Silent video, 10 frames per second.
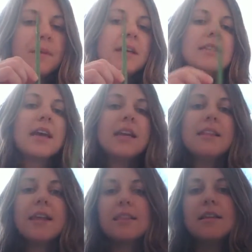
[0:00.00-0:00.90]
It's kind of
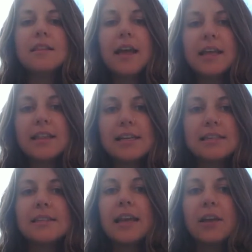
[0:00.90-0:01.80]
like the line
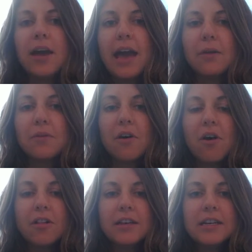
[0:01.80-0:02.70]
lesson that you had with
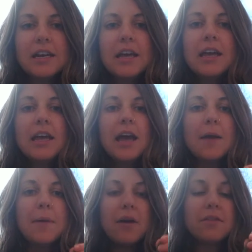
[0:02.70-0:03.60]
Holland
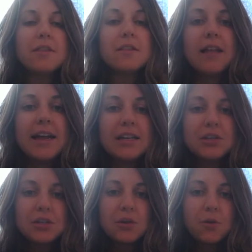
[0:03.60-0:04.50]
about the lines
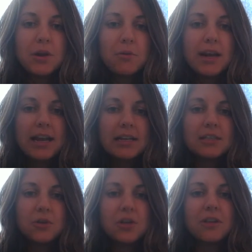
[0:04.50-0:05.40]
just going right next
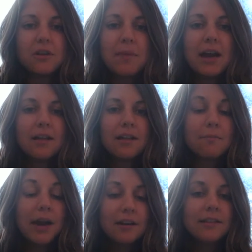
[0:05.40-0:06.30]
to each other,
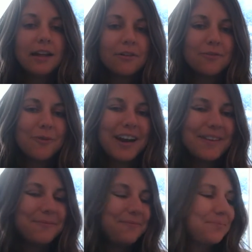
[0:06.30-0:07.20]
parallel, right?
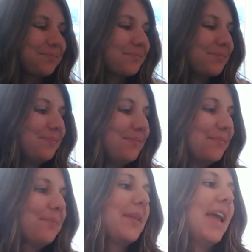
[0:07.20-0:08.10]

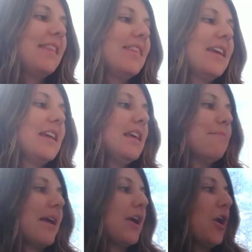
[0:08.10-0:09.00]
And then in
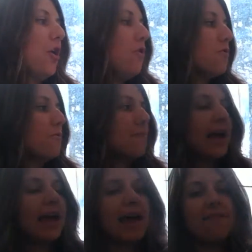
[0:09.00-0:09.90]
my home, I
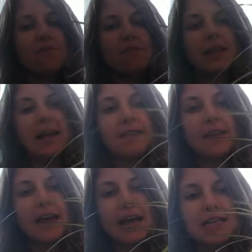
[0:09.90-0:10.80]
have a plant
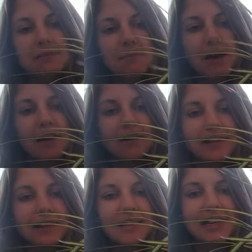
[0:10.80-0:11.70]
that has
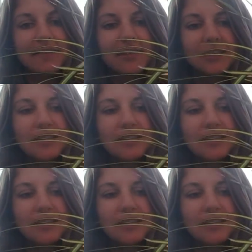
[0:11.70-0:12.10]
parallel leaves.